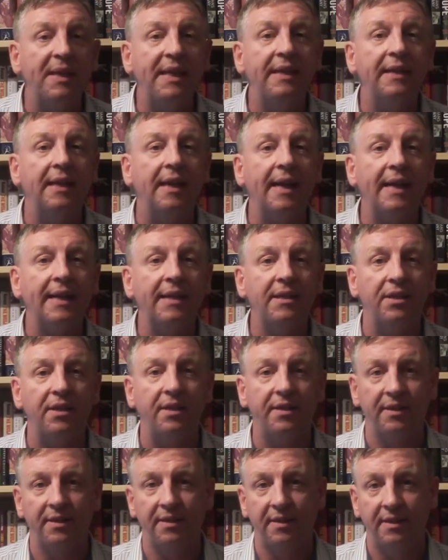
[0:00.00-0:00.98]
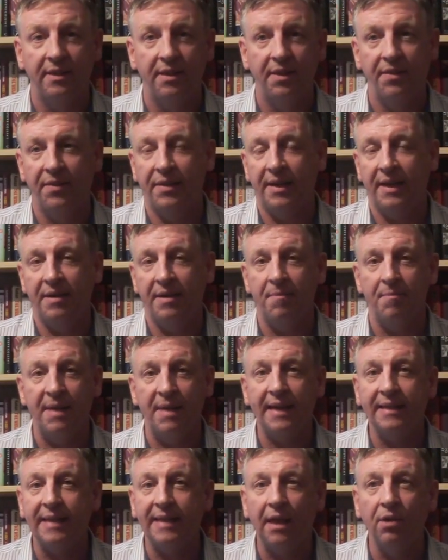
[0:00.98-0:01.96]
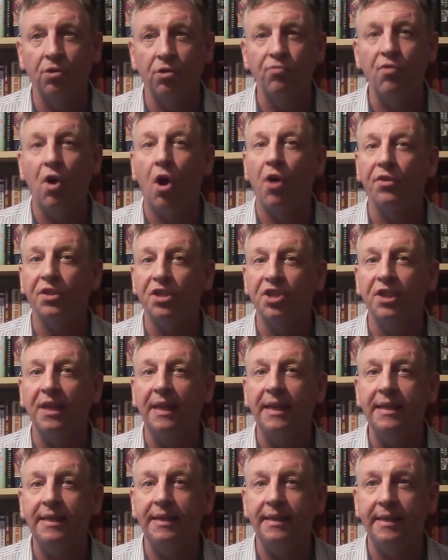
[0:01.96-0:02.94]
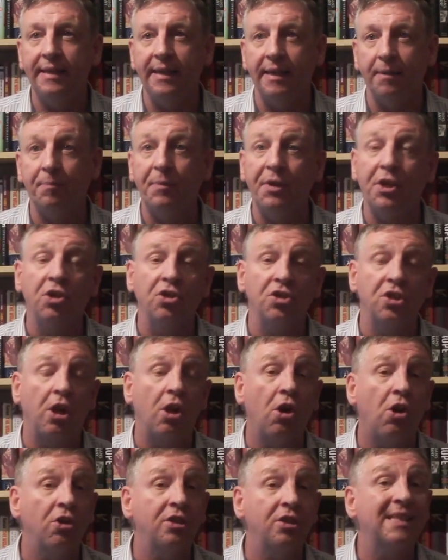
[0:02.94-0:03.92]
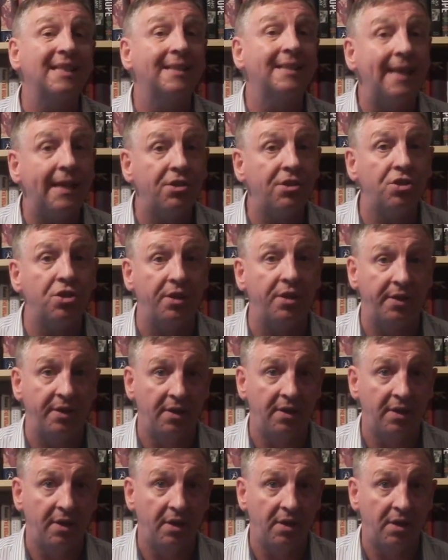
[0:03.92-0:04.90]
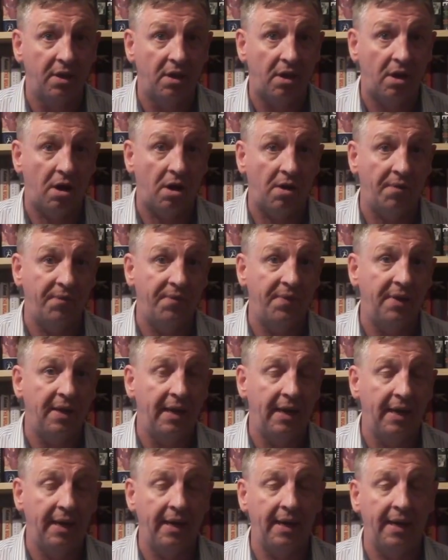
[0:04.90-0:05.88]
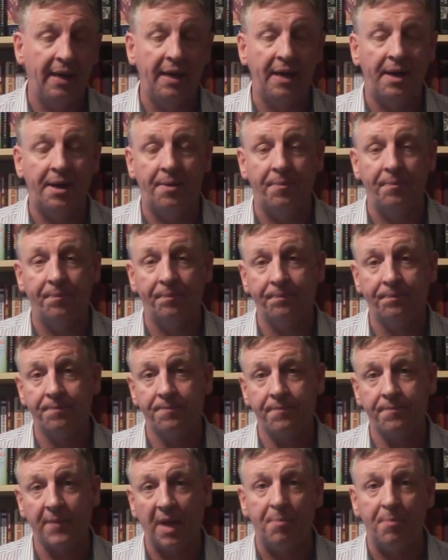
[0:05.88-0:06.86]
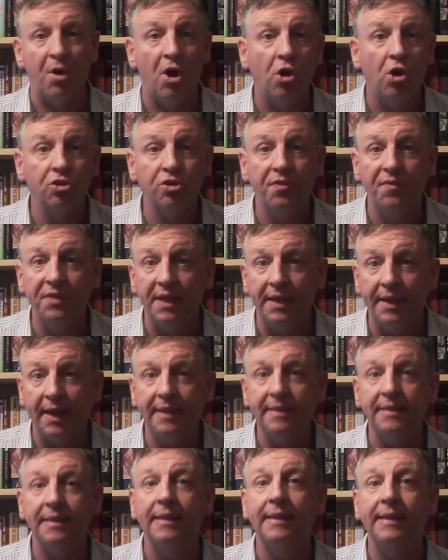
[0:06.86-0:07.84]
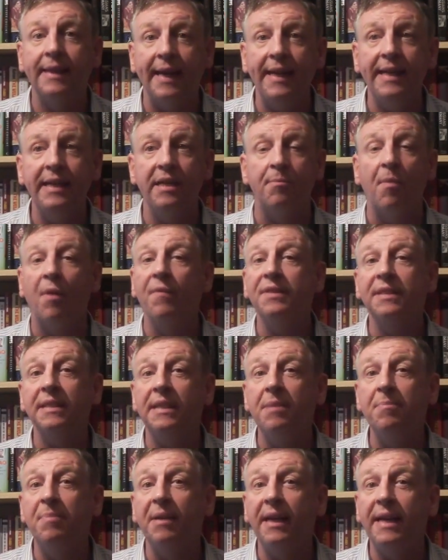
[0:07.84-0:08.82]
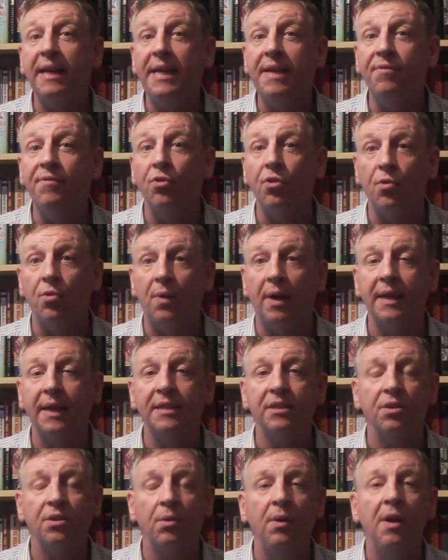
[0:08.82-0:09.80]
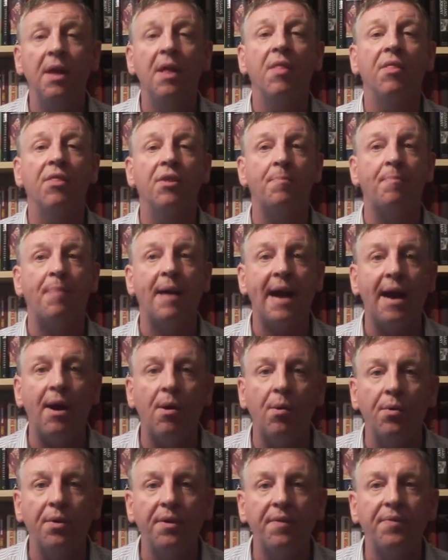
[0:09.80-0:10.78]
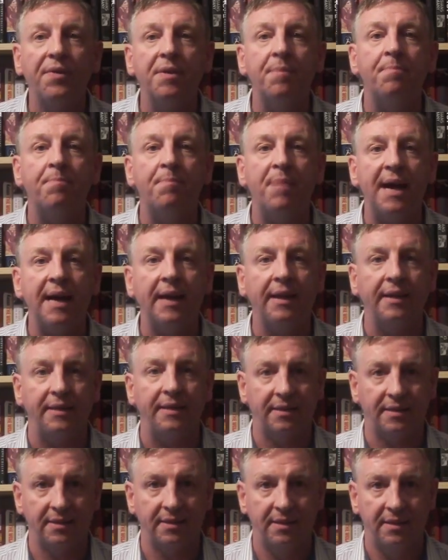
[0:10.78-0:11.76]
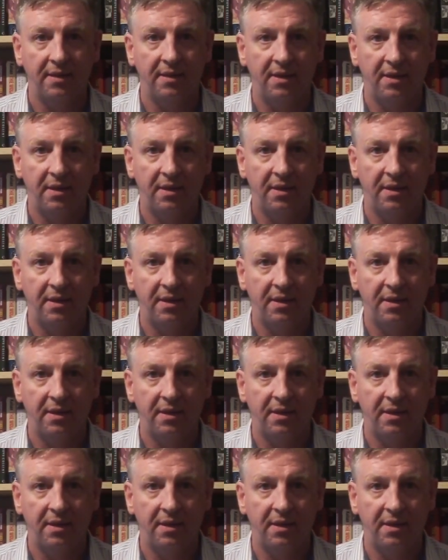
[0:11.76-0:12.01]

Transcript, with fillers: being elected then made that look rather silly, didn't it? Because a large section of um, a part of the United Kingdom obviously believed otherwise. So the power of the ballot